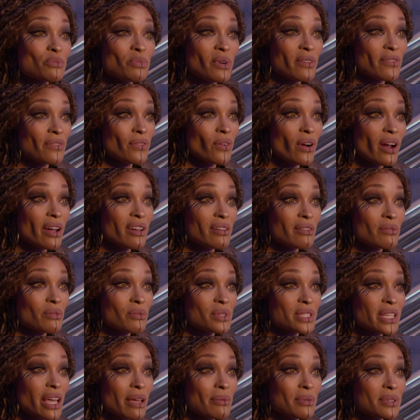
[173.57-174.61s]
before I
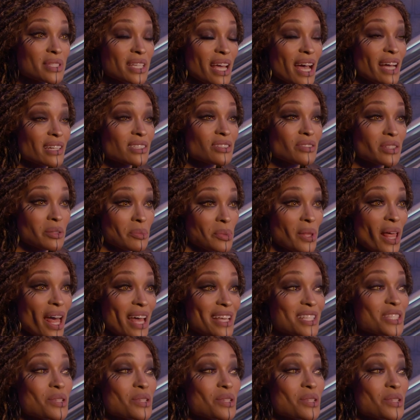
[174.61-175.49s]
was able to actually play.